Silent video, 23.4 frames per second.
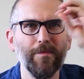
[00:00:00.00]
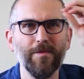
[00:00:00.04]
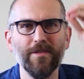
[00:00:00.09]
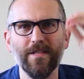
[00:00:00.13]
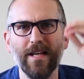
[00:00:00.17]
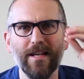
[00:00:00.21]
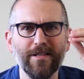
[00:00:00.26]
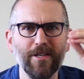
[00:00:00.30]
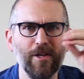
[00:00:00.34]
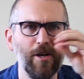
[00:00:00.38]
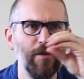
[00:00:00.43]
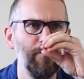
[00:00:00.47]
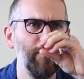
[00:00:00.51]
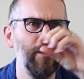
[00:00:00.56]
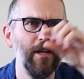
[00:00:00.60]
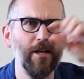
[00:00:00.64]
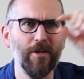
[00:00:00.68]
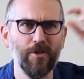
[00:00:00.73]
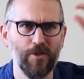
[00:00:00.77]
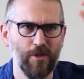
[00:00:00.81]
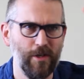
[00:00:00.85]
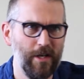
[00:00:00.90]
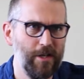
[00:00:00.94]
obsessing
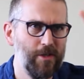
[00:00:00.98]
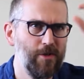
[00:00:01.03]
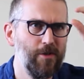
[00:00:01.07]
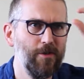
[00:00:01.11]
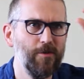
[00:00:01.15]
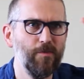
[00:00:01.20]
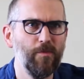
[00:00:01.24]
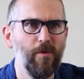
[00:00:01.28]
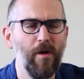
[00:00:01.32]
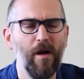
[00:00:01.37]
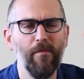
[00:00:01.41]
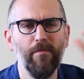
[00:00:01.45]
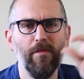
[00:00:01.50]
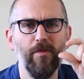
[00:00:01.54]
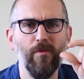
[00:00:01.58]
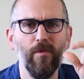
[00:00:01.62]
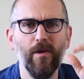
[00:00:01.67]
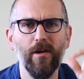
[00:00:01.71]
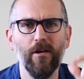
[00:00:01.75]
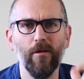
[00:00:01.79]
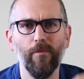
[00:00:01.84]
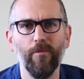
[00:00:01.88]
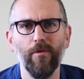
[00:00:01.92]
over should I choose prompt
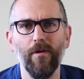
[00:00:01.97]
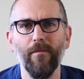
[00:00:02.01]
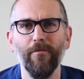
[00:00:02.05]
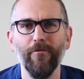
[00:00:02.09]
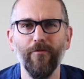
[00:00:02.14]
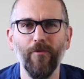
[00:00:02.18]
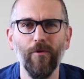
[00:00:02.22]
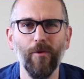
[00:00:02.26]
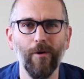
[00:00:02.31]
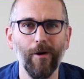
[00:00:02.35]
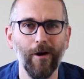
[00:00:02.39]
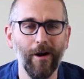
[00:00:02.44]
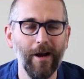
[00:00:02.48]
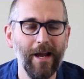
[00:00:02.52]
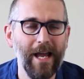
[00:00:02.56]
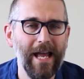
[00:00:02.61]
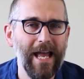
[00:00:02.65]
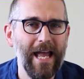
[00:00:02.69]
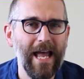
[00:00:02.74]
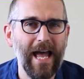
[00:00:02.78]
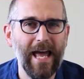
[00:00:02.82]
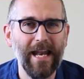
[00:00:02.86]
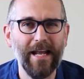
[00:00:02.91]
3 or prompt 4?
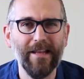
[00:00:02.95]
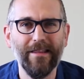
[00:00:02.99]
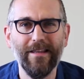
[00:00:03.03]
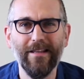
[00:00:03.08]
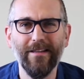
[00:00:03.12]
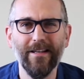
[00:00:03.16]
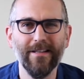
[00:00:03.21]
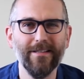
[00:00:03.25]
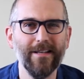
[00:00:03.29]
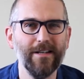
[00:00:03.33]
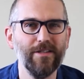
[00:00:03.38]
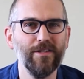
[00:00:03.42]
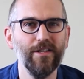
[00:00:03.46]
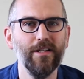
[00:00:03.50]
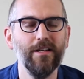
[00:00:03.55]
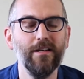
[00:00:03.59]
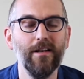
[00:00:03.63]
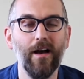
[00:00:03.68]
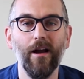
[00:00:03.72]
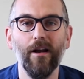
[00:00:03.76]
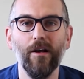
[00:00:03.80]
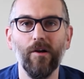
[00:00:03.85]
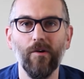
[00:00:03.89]
And I think that's actually
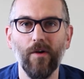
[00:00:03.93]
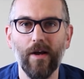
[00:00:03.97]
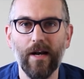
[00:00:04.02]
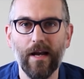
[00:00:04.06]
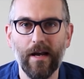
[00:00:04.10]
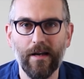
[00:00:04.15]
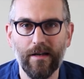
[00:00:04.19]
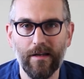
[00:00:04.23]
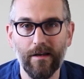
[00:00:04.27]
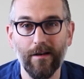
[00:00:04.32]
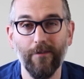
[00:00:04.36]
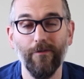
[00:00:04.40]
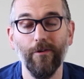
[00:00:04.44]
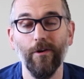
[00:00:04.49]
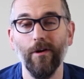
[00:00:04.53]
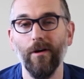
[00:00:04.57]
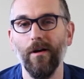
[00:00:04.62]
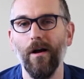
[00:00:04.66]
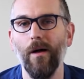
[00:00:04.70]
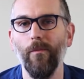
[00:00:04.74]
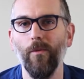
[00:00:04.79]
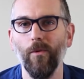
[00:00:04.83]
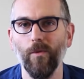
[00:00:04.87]
not a great idea for a
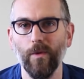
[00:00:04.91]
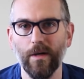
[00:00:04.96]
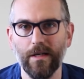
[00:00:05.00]
couple